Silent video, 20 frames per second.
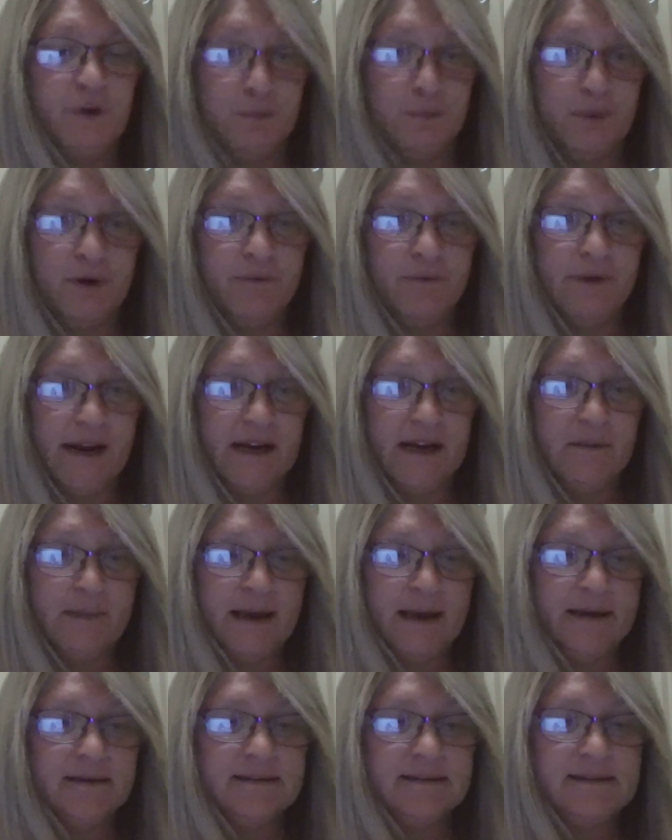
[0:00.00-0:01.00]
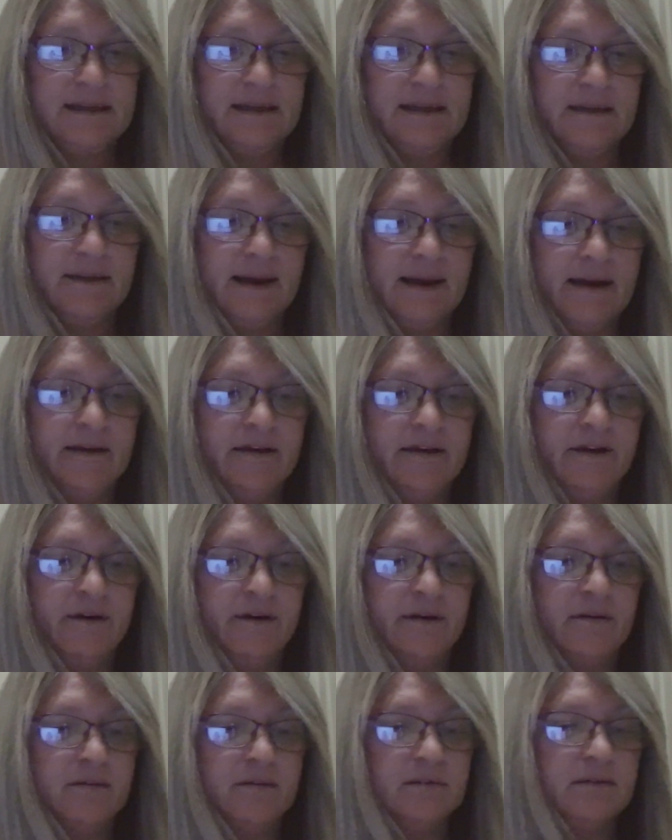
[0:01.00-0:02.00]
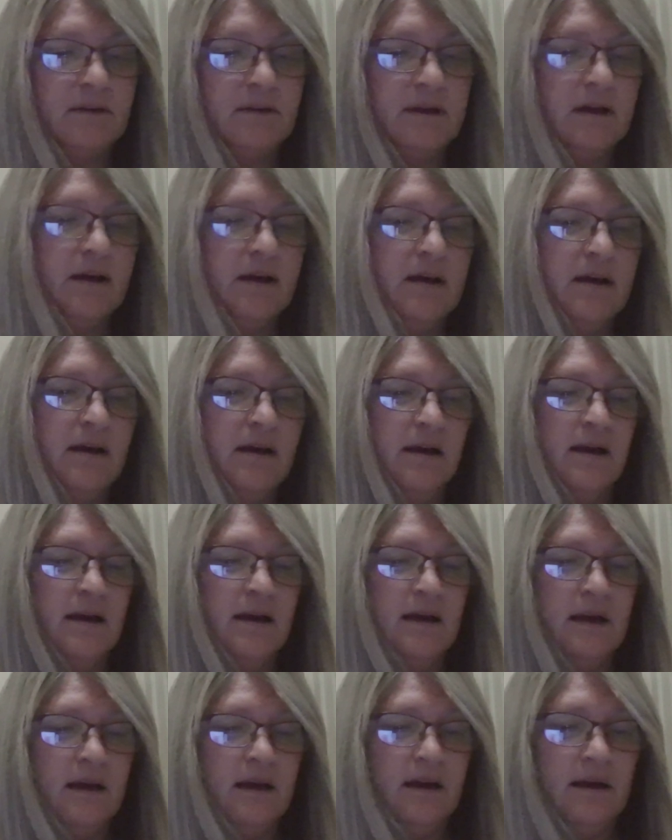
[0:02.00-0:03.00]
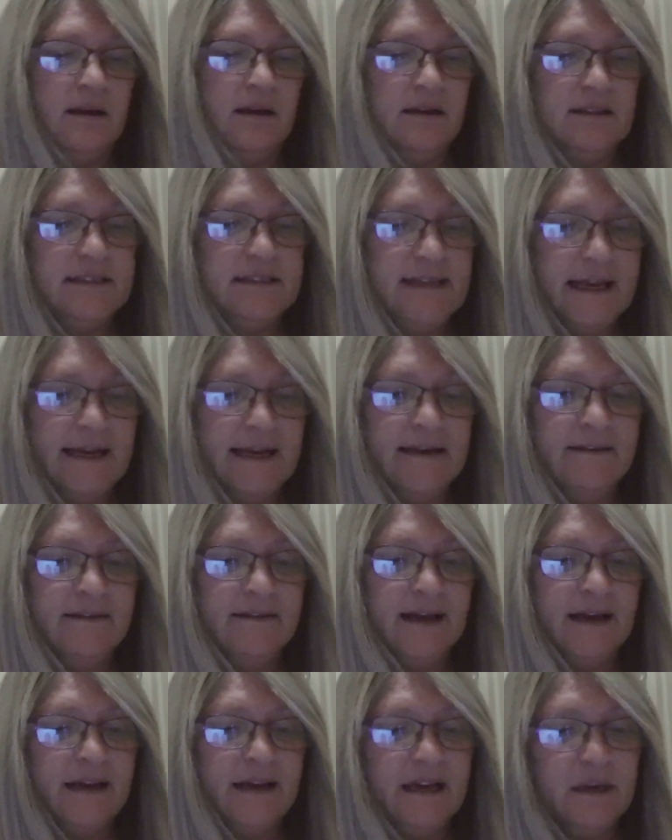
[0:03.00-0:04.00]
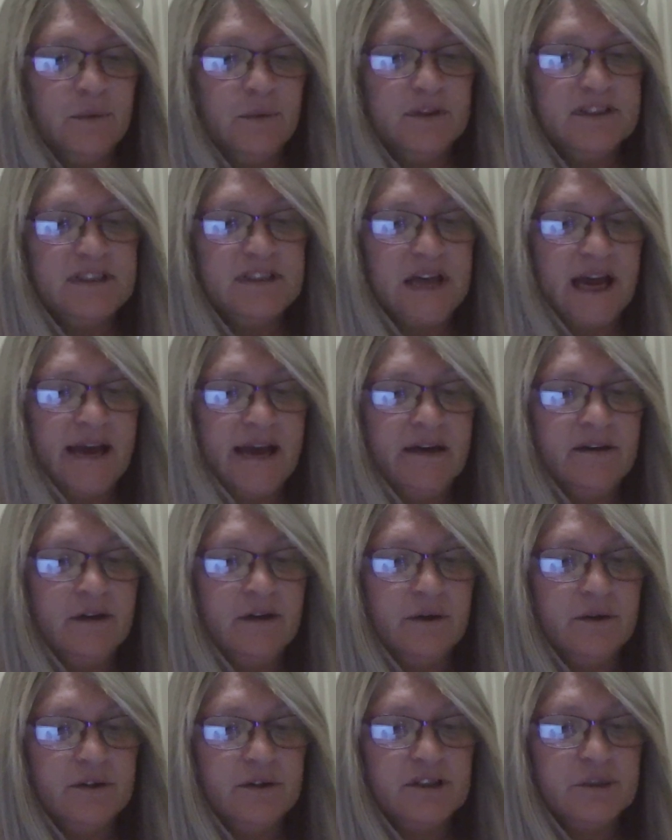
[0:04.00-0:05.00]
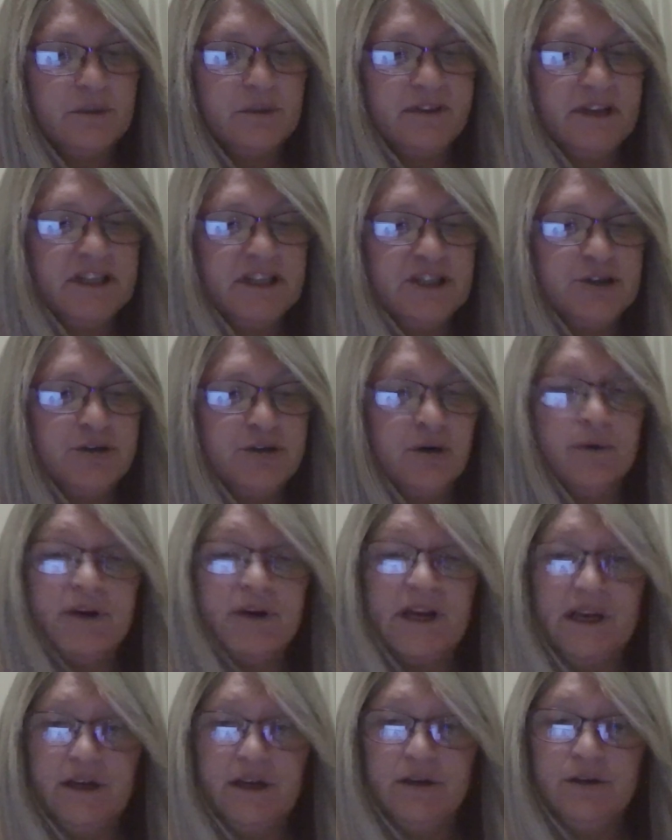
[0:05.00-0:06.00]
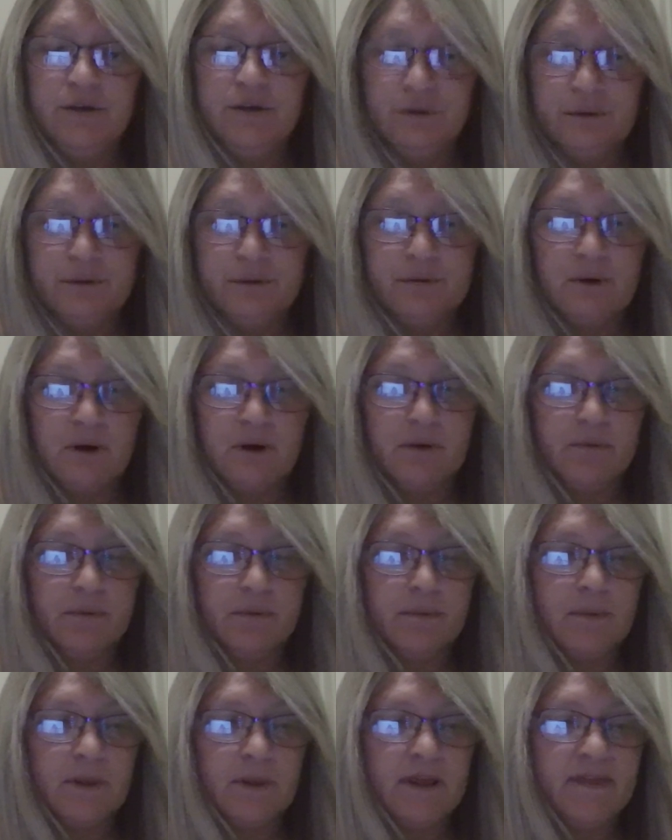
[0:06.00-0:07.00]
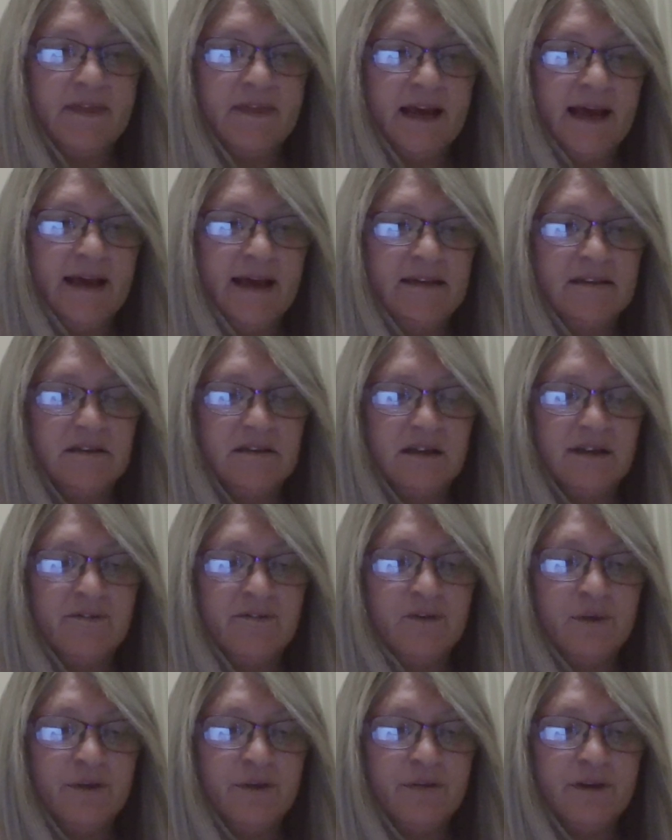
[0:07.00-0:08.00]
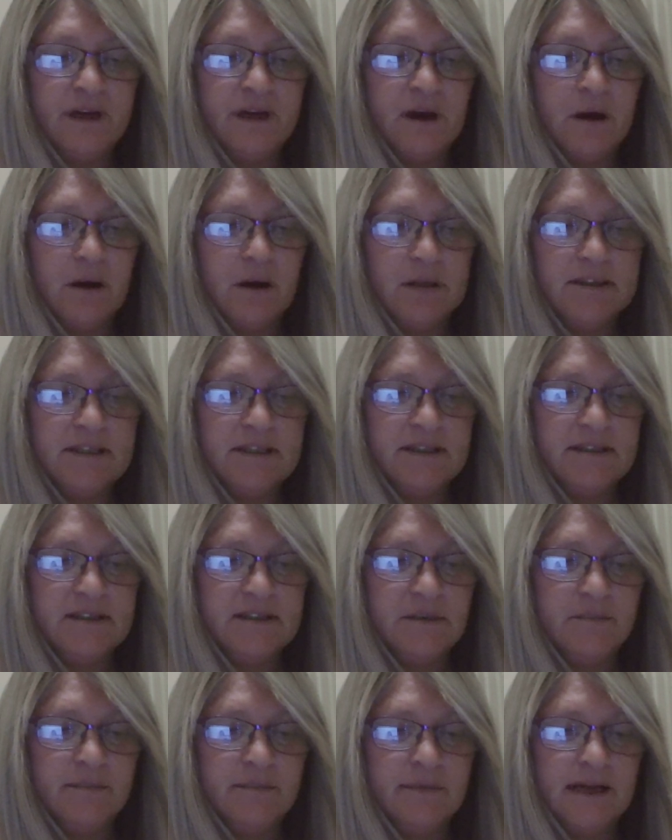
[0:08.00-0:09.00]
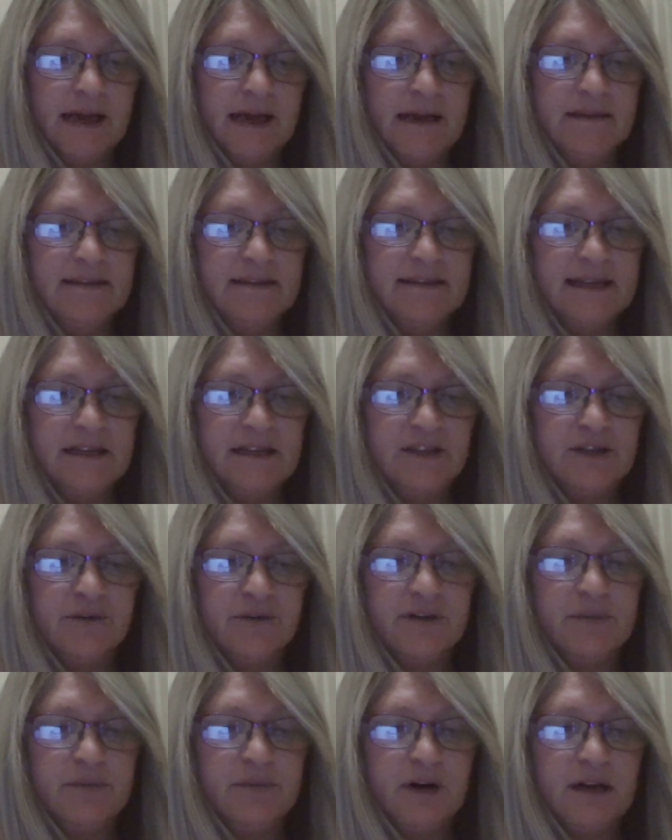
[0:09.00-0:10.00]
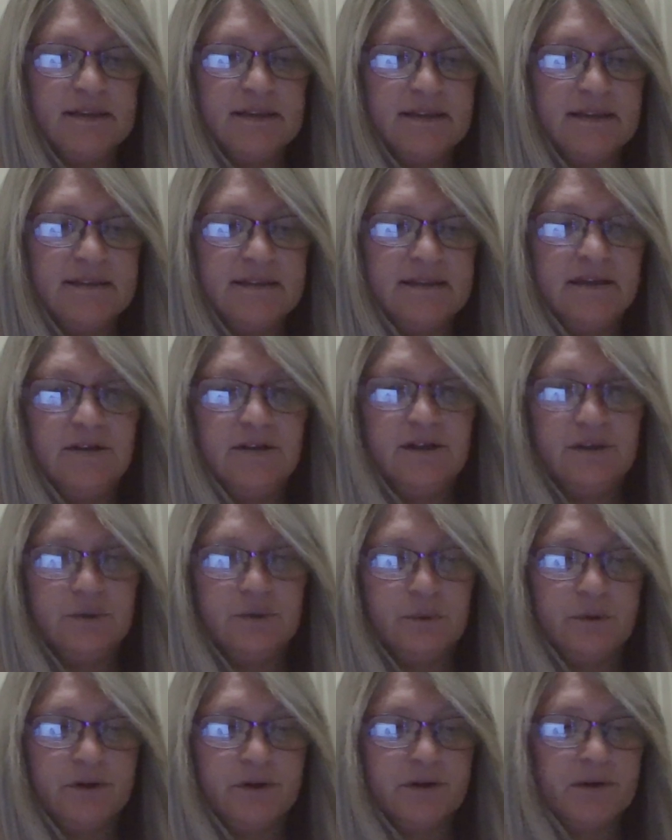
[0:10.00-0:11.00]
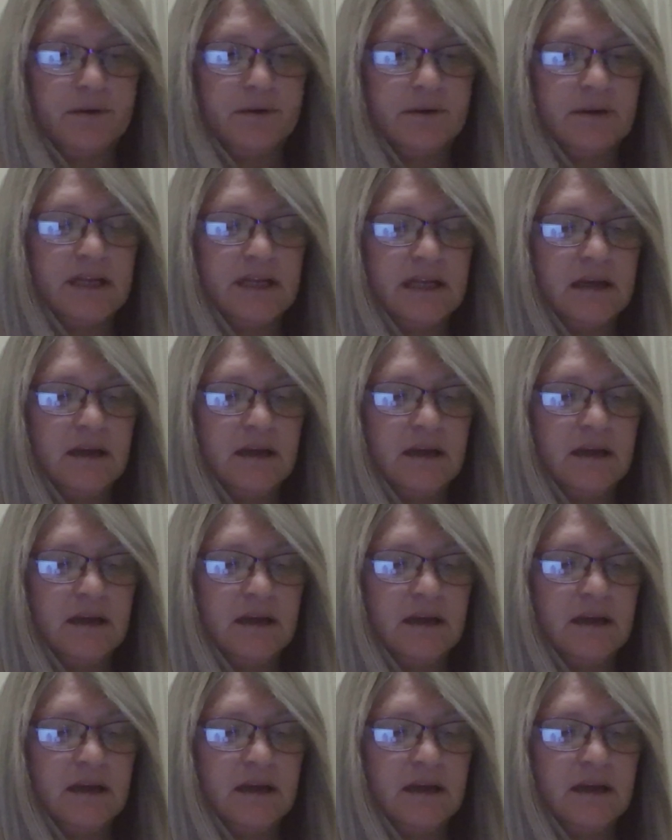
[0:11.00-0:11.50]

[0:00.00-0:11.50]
for Parade magazine that year. Saying that he was diagnosed with a stroke in utero that has level 3 autism and sensory processing disorder.